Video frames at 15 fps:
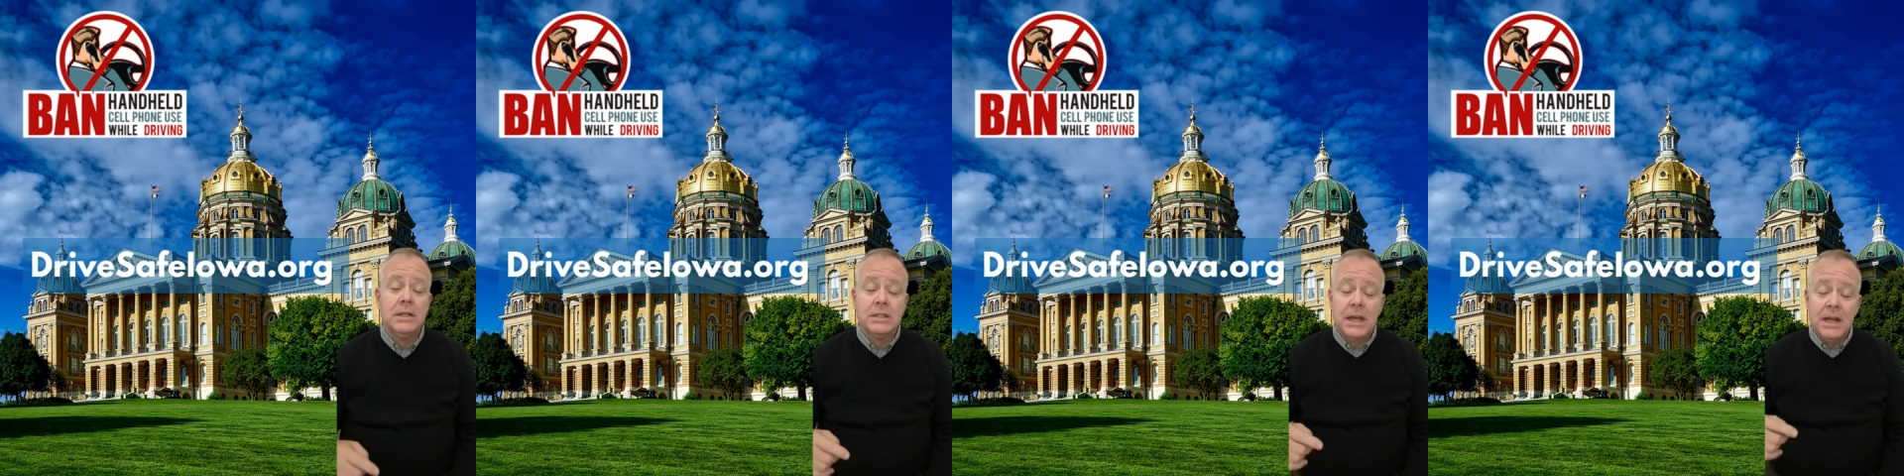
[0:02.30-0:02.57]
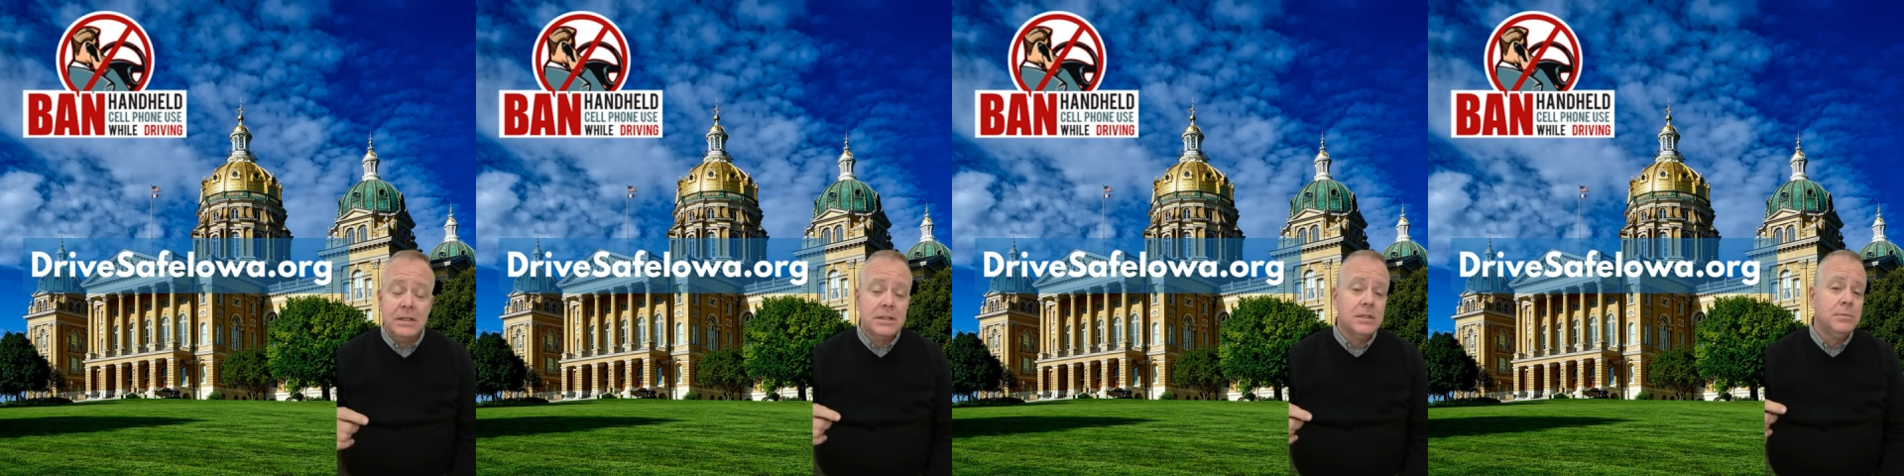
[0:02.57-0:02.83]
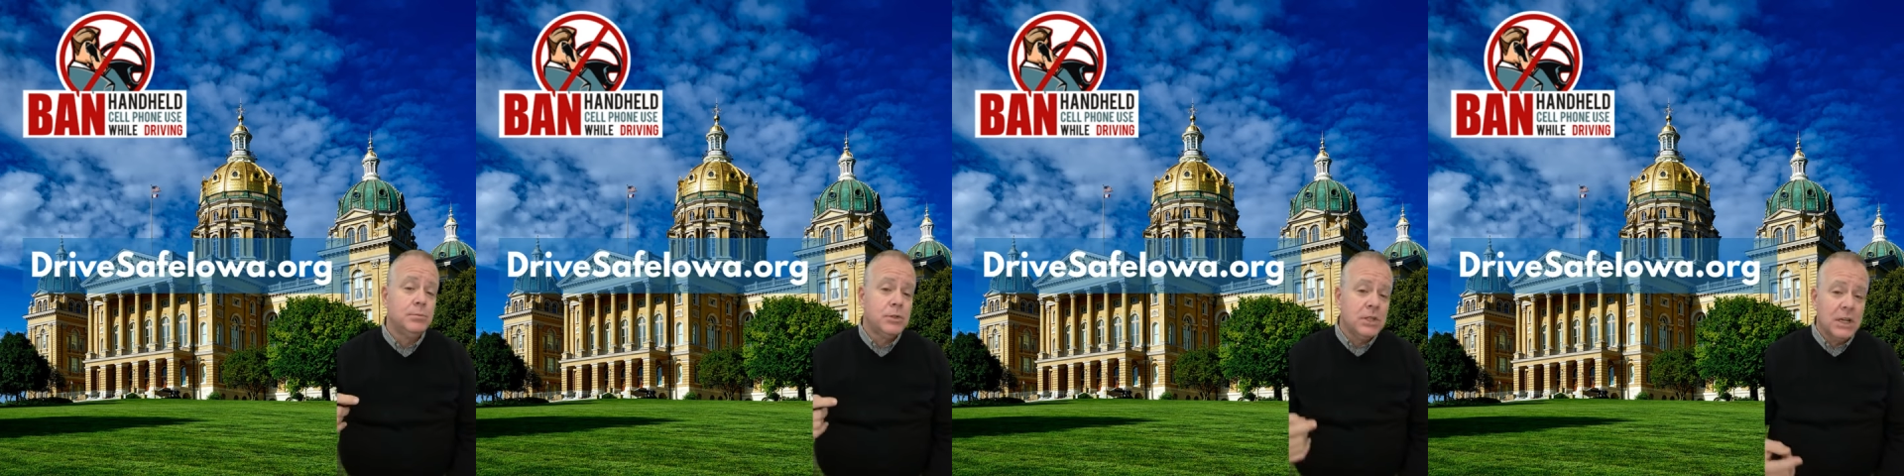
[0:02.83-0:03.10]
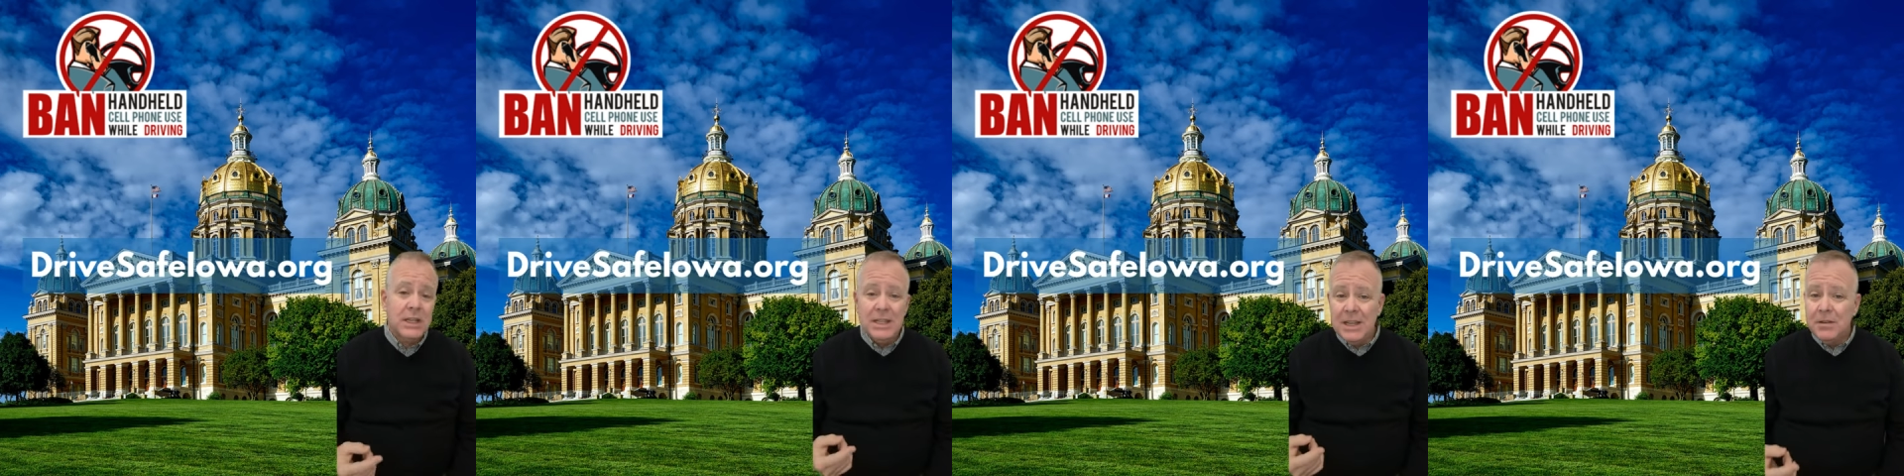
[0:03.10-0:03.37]
has had some
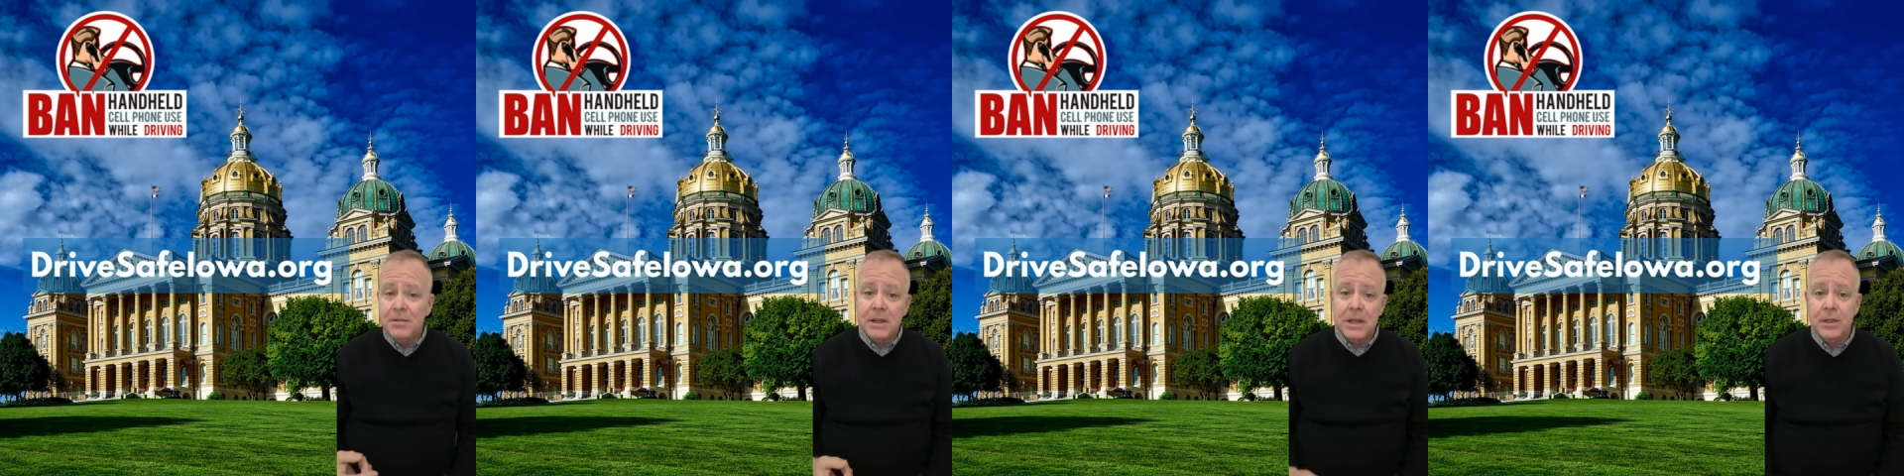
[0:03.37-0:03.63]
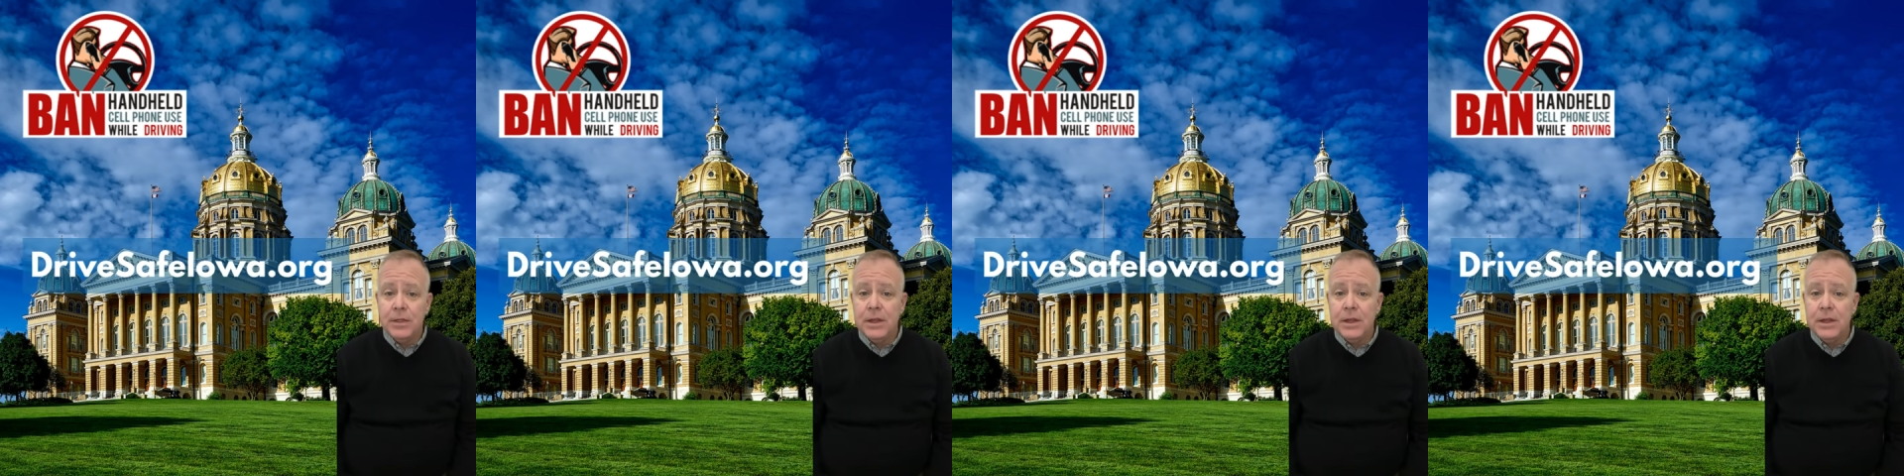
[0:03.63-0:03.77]
significant